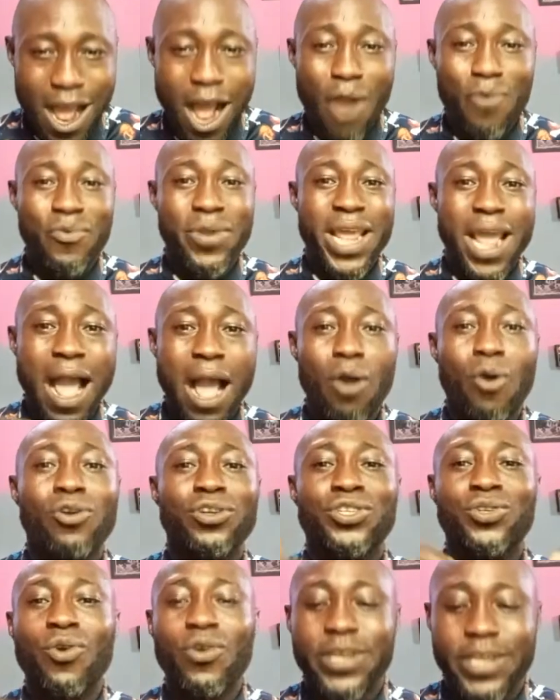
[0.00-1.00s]
And we are
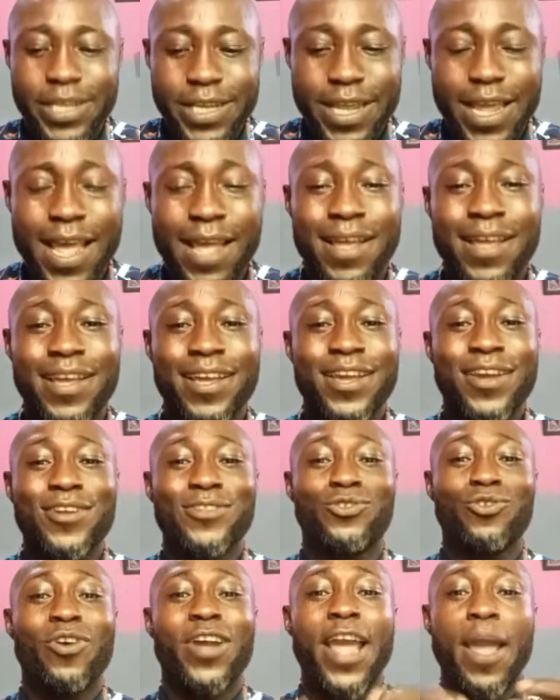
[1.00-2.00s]
also here
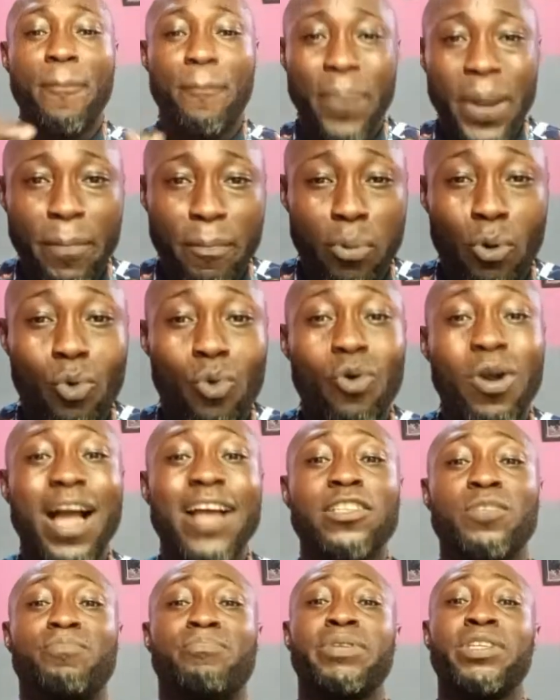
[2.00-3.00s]
to help people who
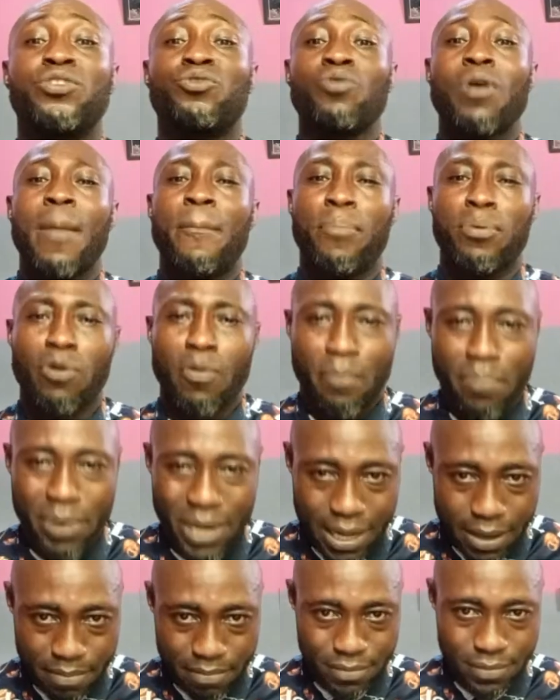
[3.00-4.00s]
have spiritual
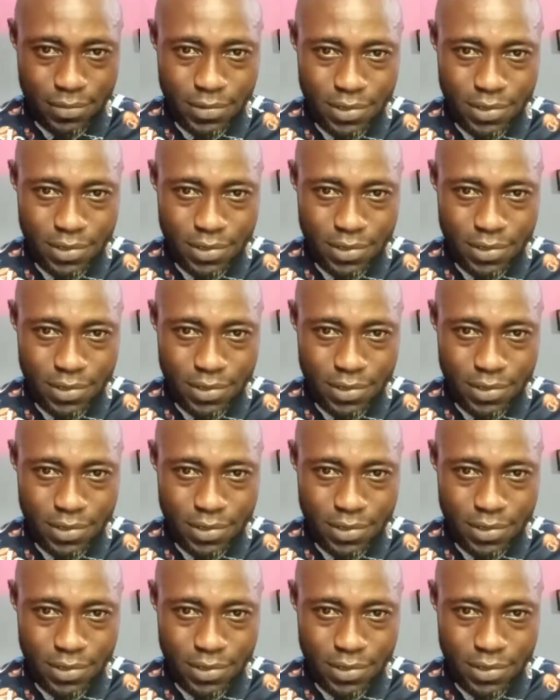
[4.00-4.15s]
problems.